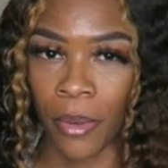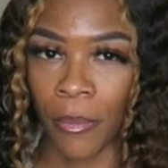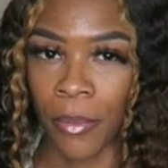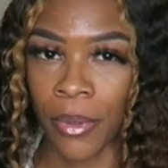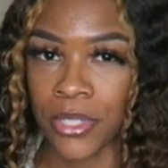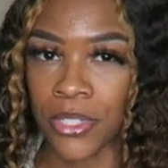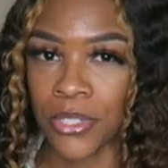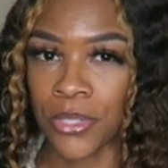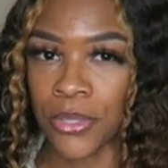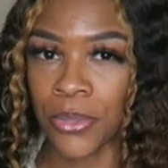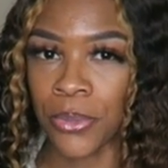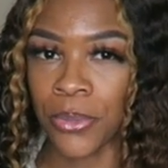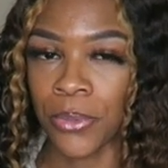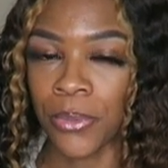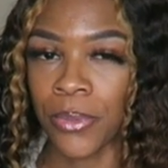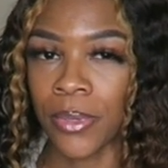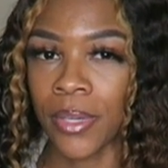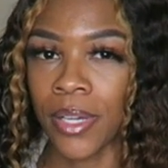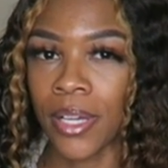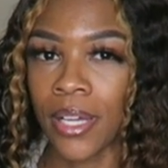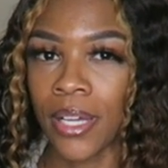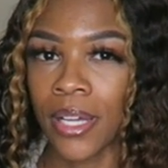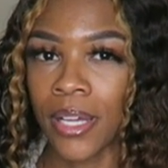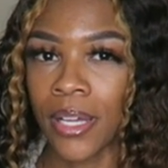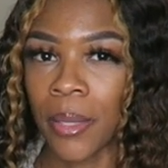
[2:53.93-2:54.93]
I want
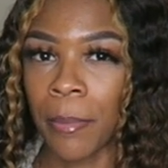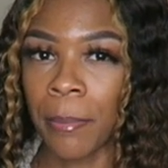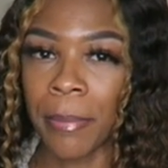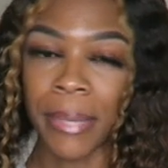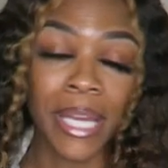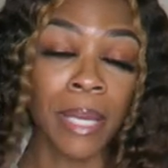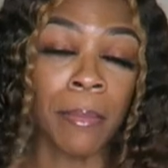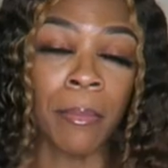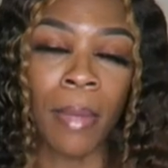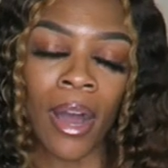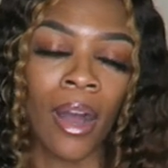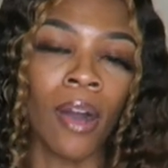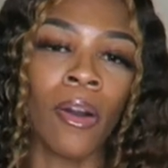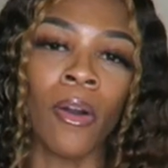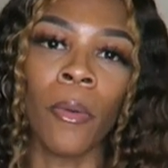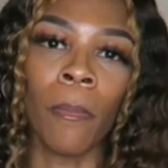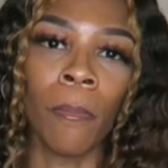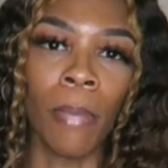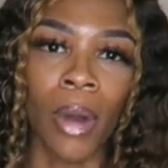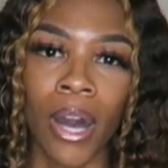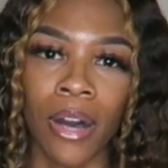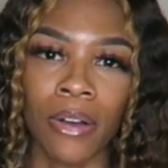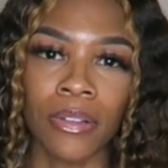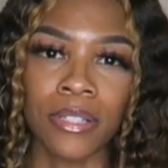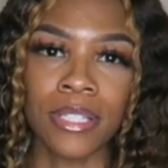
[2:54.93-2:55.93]
to be my
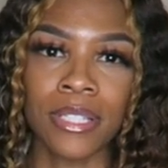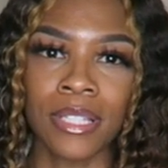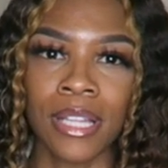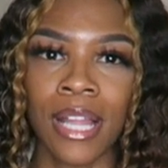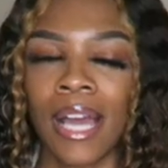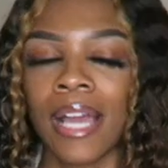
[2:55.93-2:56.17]
own boss.